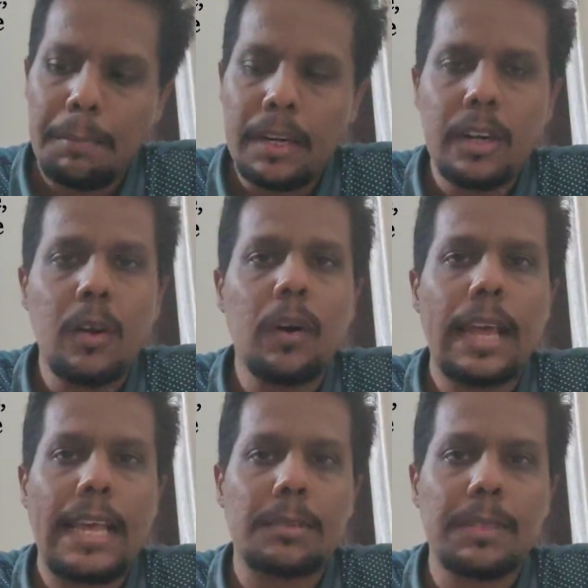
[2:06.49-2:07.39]
but
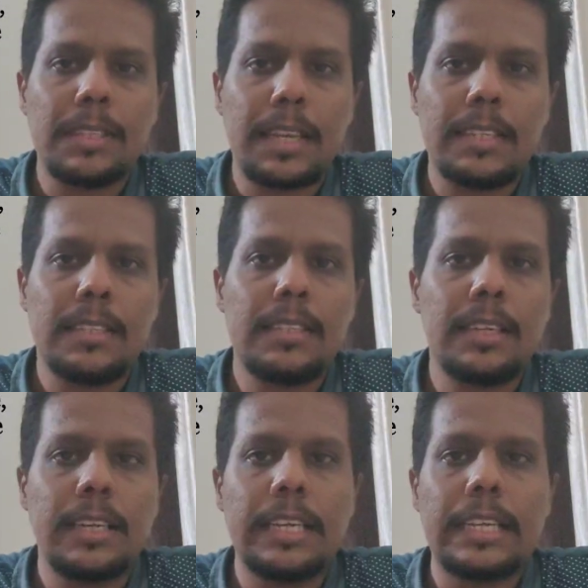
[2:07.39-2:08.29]
not as much as
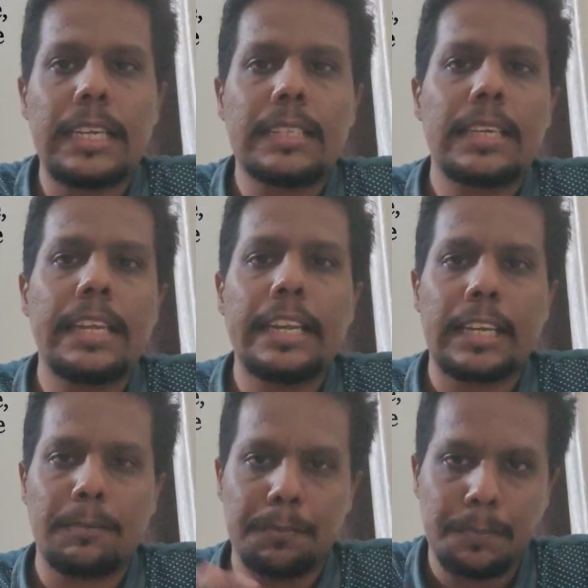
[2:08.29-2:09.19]
the increase in
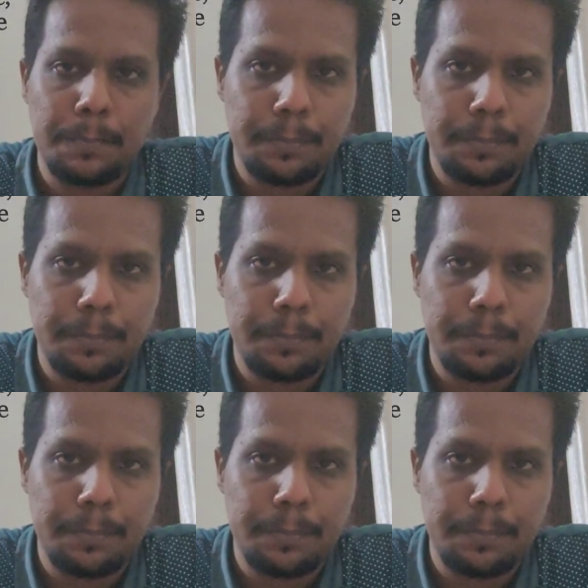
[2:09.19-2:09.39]
income.